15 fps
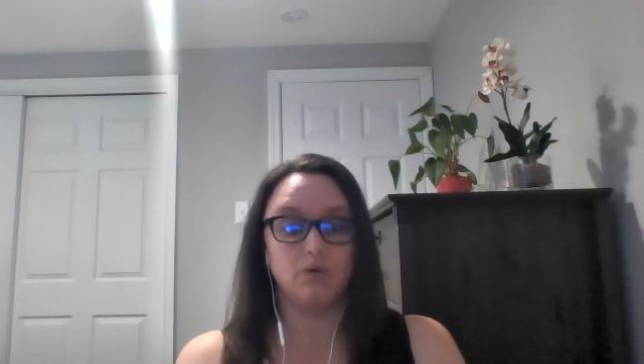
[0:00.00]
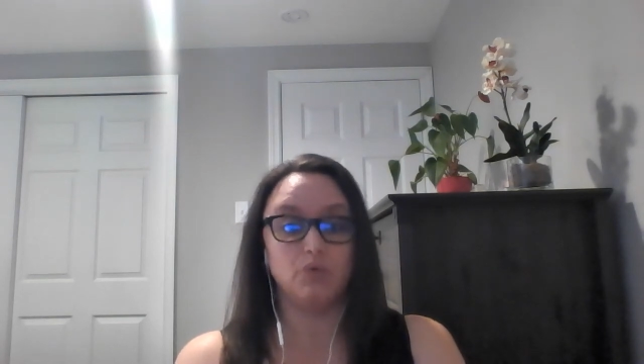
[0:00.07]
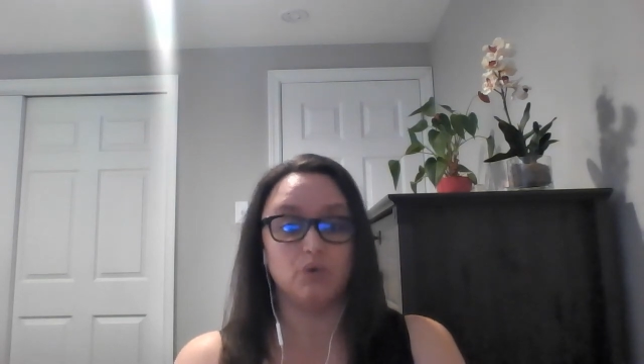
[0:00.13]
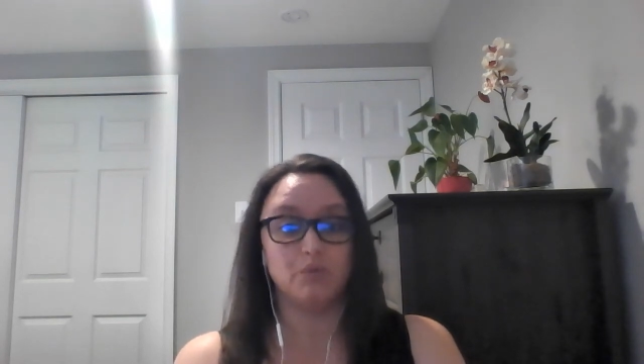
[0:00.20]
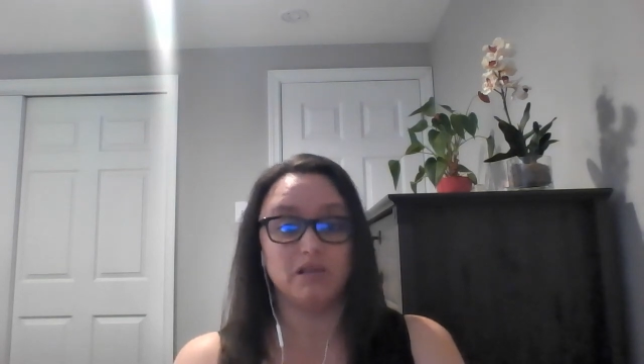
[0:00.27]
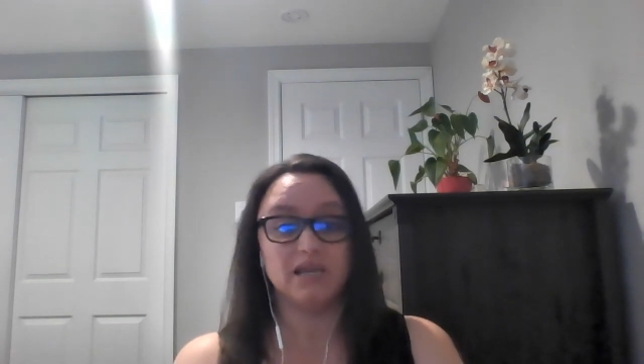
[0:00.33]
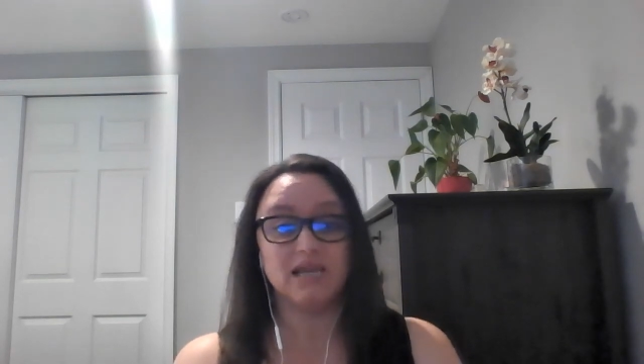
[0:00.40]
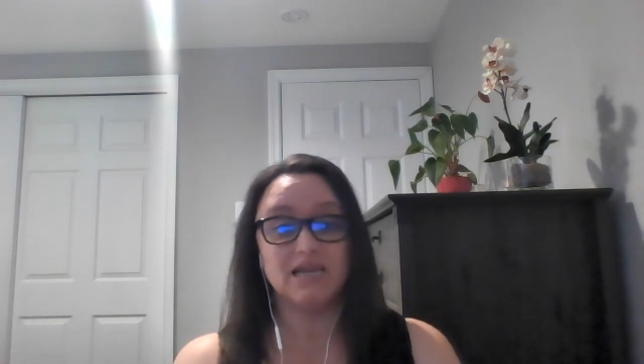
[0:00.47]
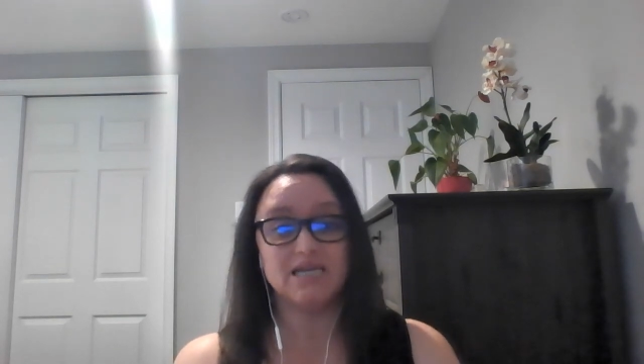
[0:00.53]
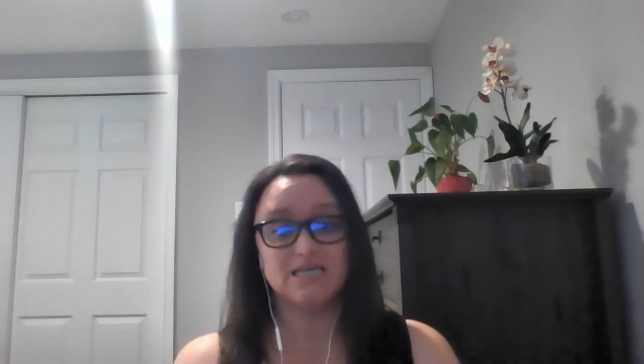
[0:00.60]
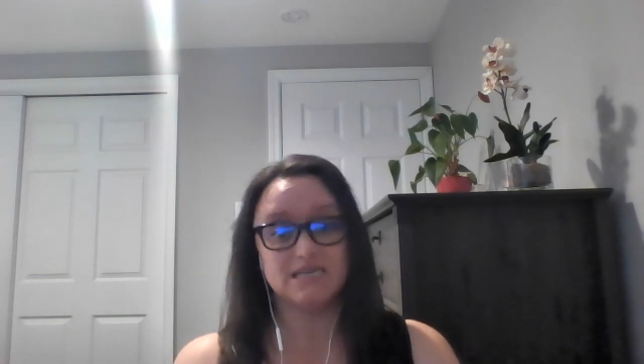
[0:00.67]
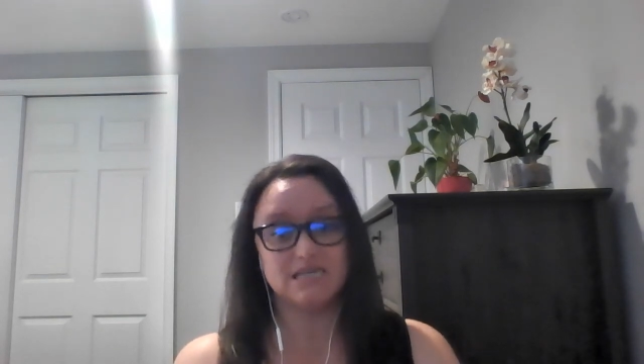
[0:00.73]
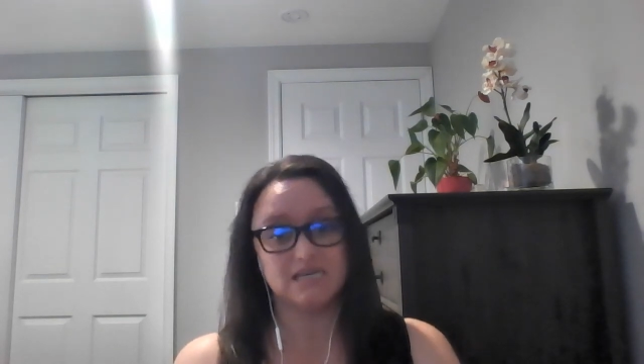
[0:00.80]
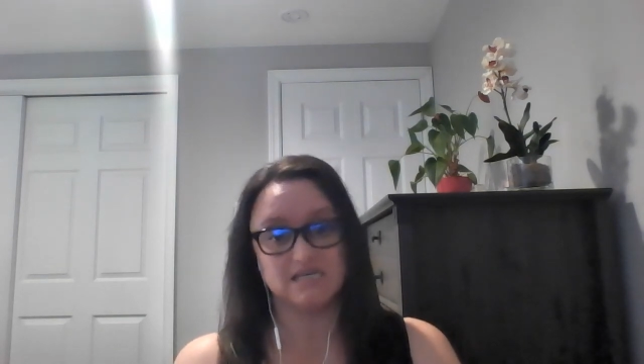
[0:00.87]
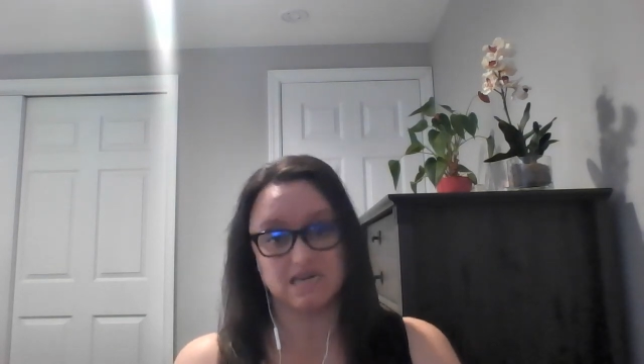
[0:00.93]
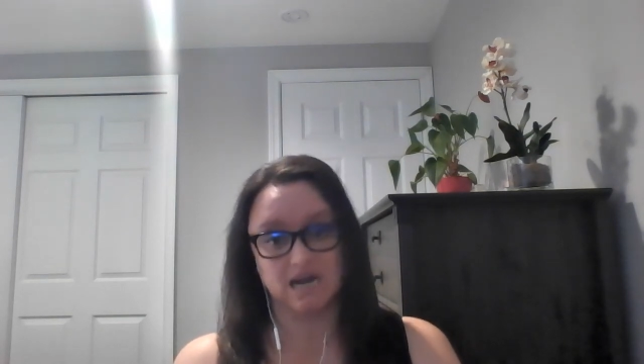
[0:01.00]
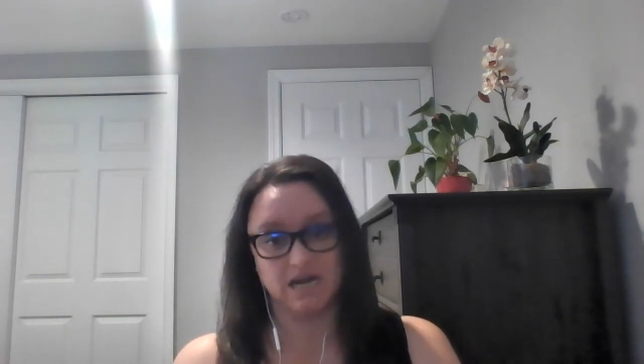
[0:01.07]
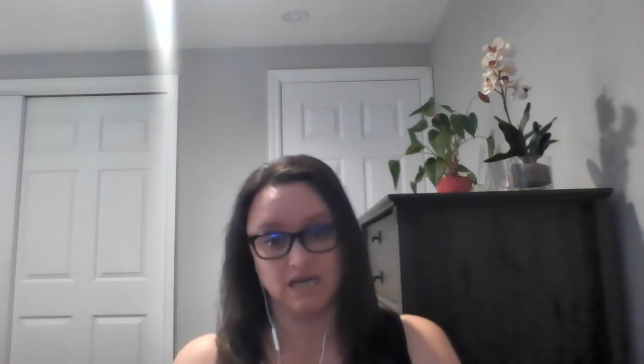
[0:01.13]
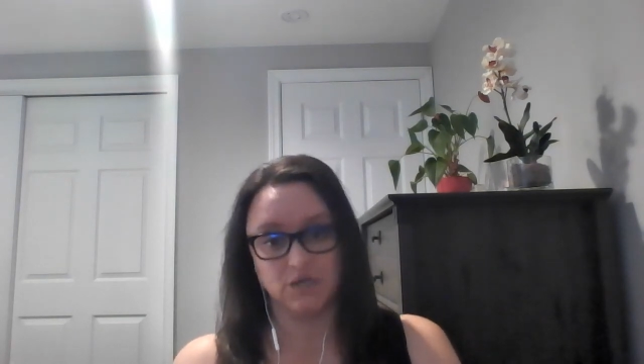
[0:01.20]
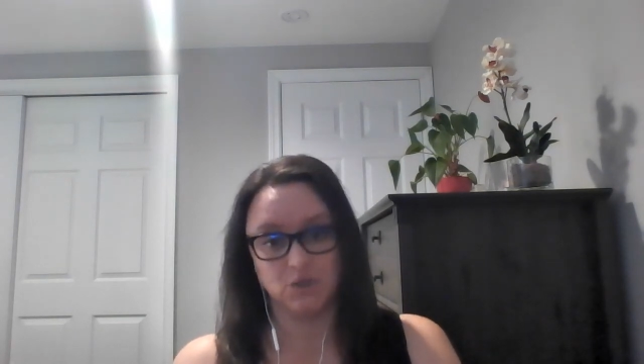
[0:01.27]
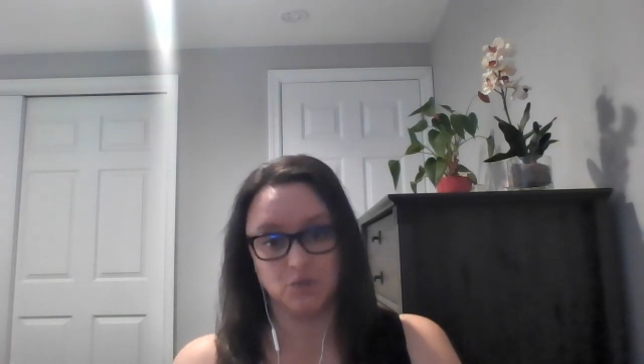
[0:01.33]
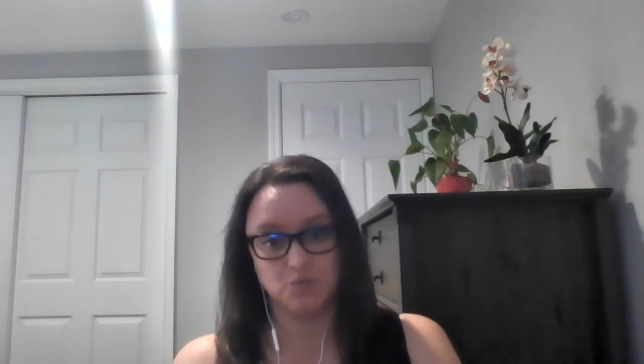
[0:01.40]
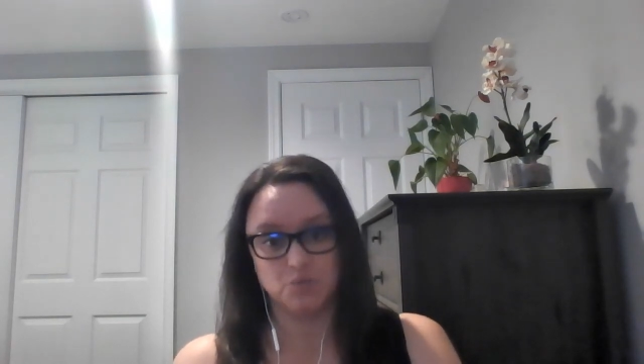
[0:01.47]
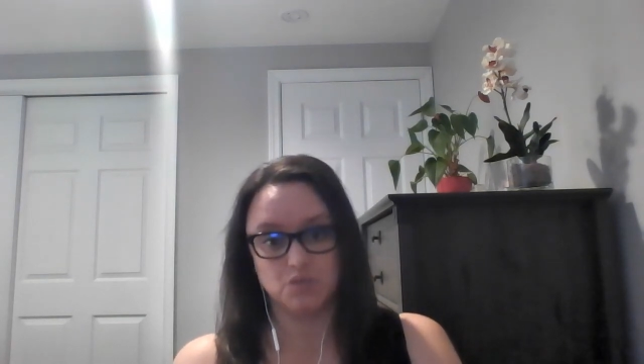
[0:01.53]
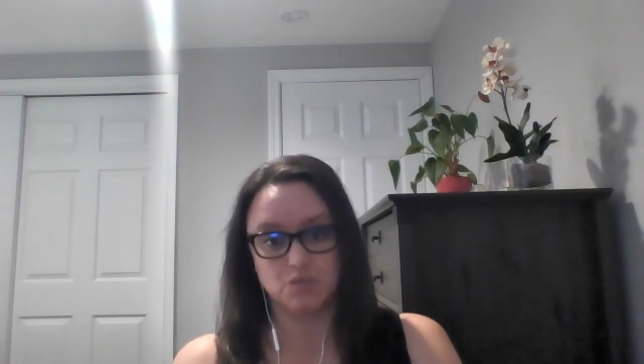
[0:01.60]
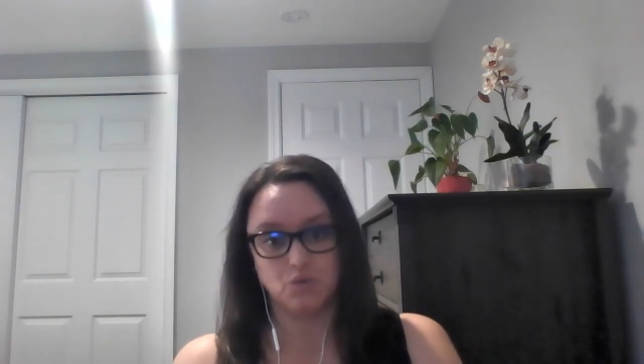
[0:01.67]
replace these items,